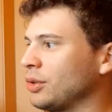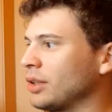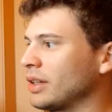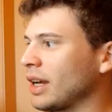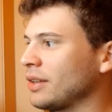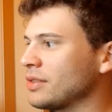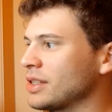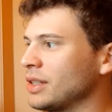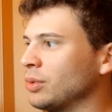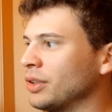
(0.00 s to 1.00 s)
you can kind of
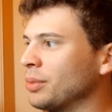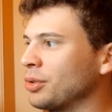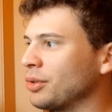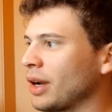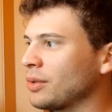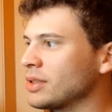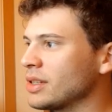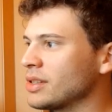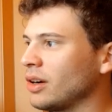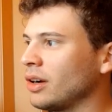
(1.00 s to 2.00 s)
see what the
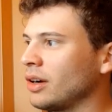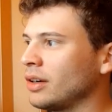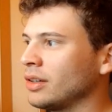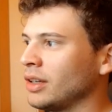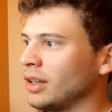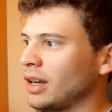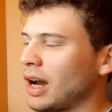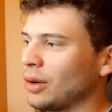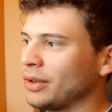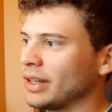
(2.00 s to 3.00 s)
prerequisites are
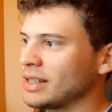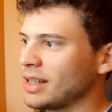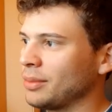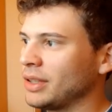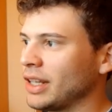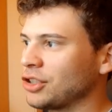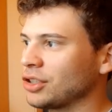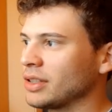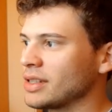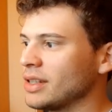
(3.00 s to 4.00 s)
how the
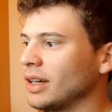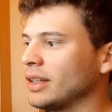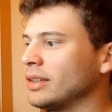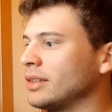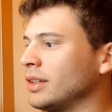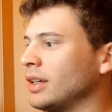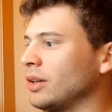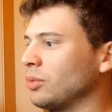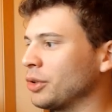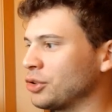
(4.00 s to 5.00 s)
examination is done,
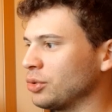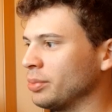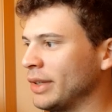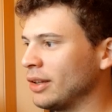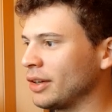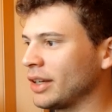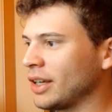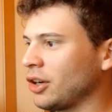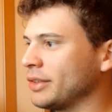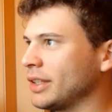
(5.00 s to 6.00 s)
what you will be
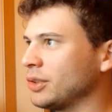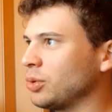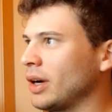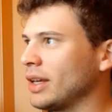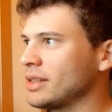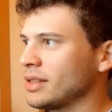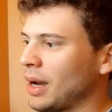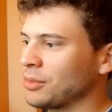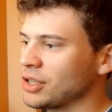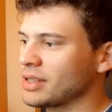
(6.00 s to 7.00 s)
learning content wise.
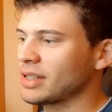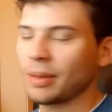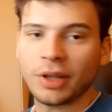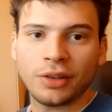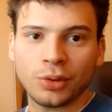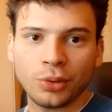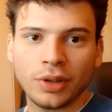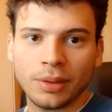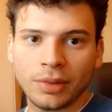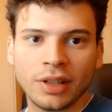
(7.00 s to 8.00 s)
I'm just skimming through
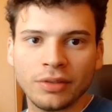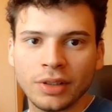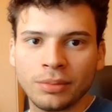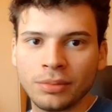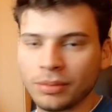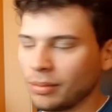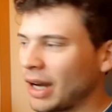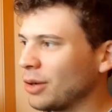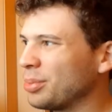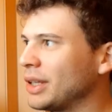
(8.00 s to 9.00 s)
them and giving
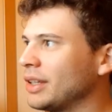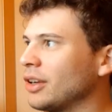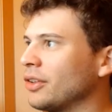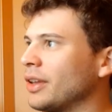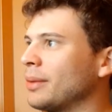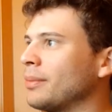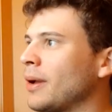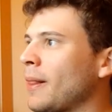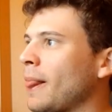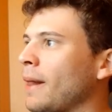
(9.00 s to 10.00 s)
my opinion on them.
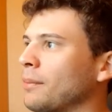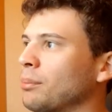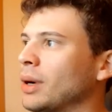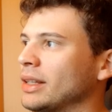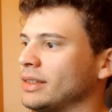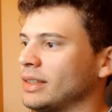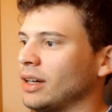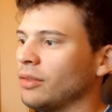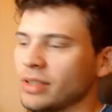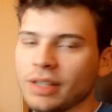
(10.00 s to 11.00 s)
But
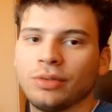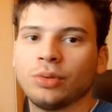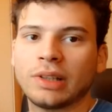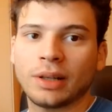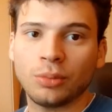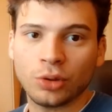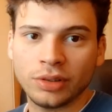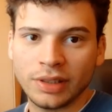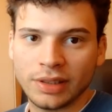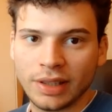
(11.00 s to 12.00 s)
uh, obviously, if you want like a more
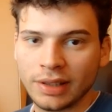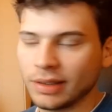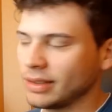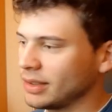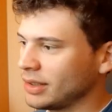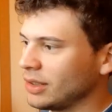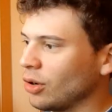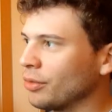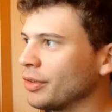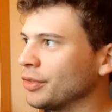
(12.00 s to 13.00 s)
detailed
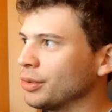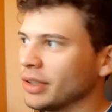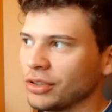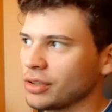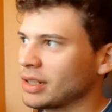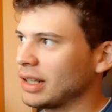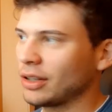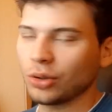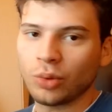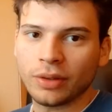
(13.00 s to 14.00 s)
overview, then just
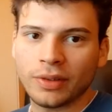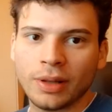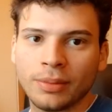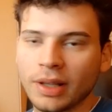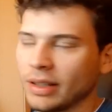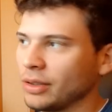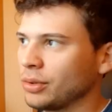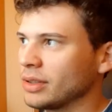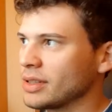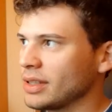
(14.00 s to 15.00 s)
click on one of them and then you
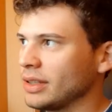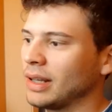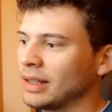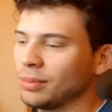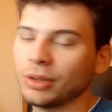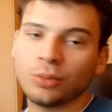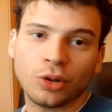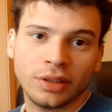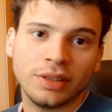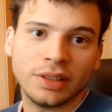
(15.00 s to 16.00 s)
can see a little bit
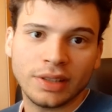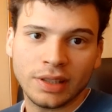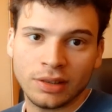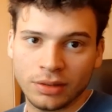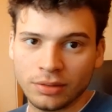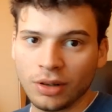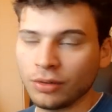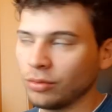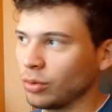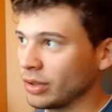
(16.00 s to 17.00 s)
more in detail
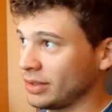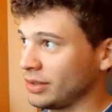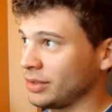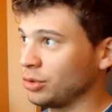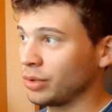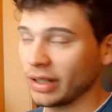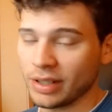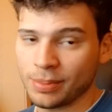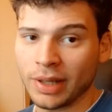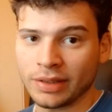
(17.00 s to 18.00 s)
of what you can
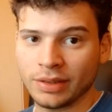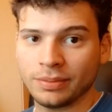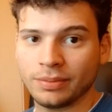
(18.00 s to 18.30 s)
expect.